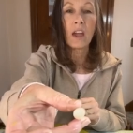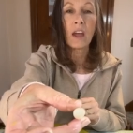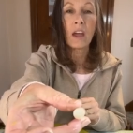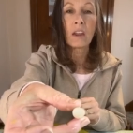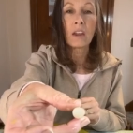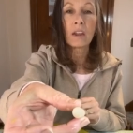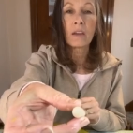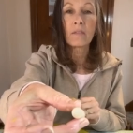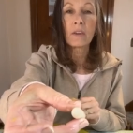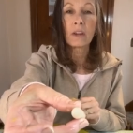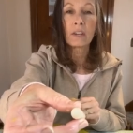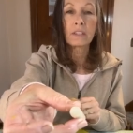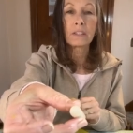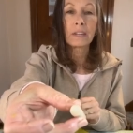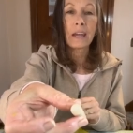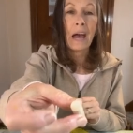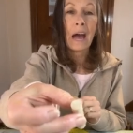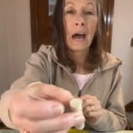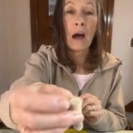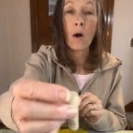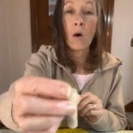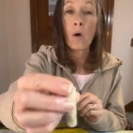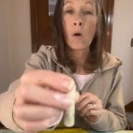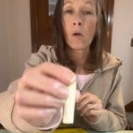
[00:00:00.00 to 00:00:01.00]
the end of a
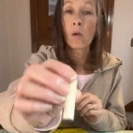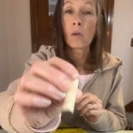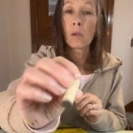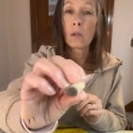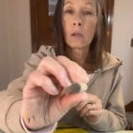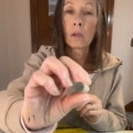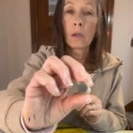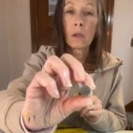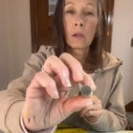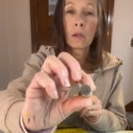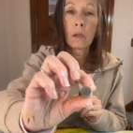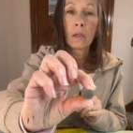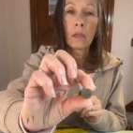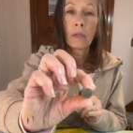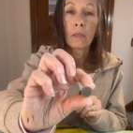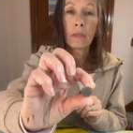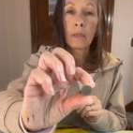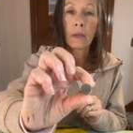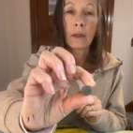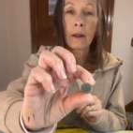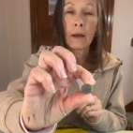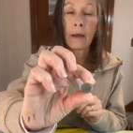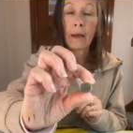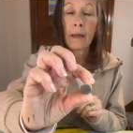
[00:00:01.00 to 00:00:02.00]
dowel
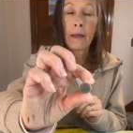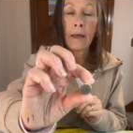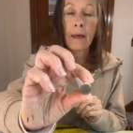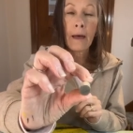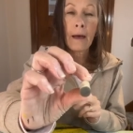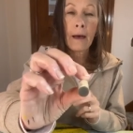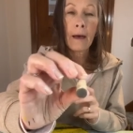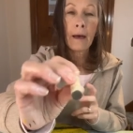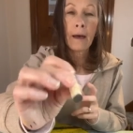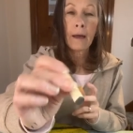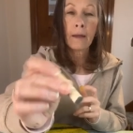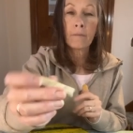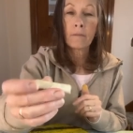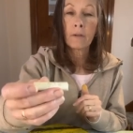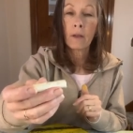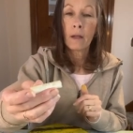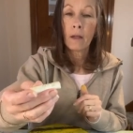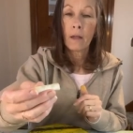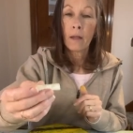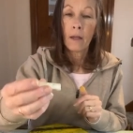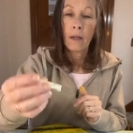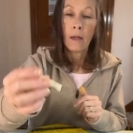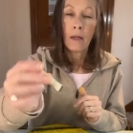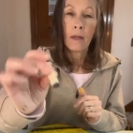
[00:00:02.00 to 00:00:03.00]
that I had,
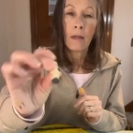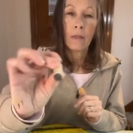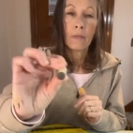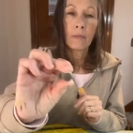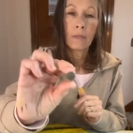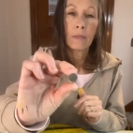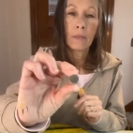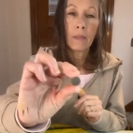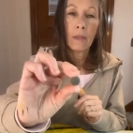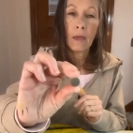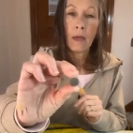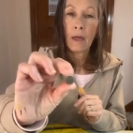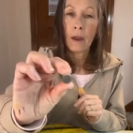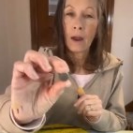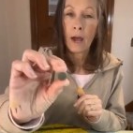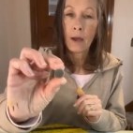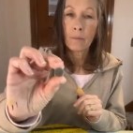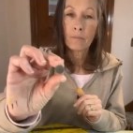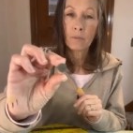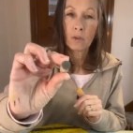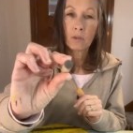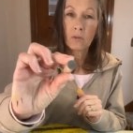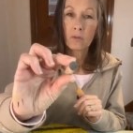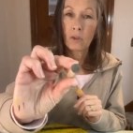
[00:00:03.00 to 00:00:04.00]
and
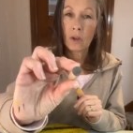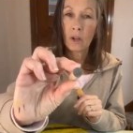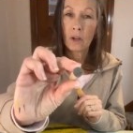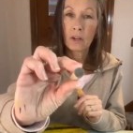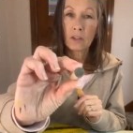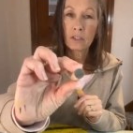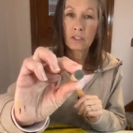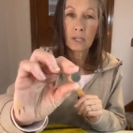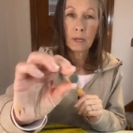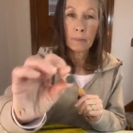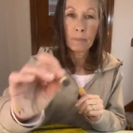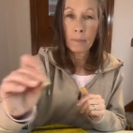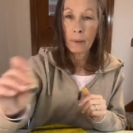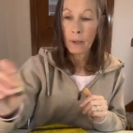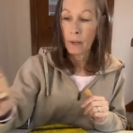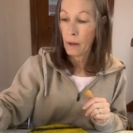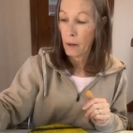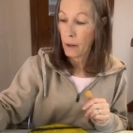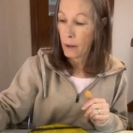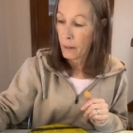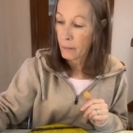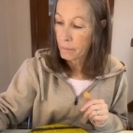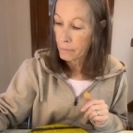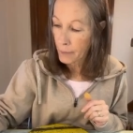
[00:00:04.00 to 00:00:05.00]
I'm gonna dip
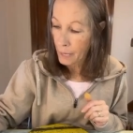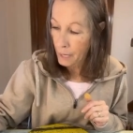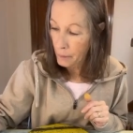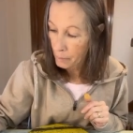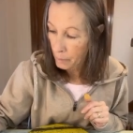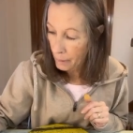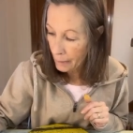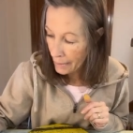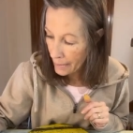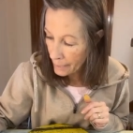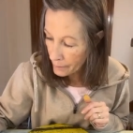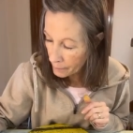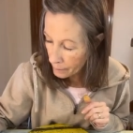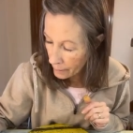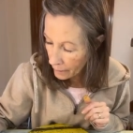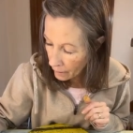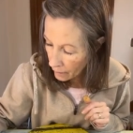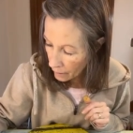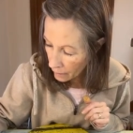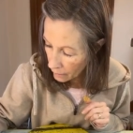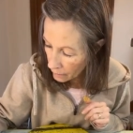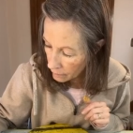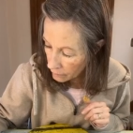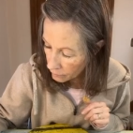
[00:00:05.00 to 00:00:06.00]
it in my black
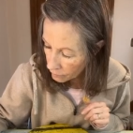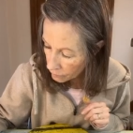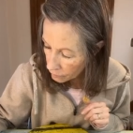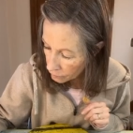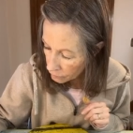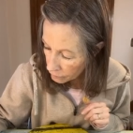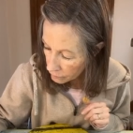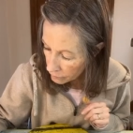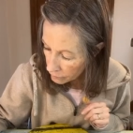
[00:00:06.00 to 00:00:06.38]
paint,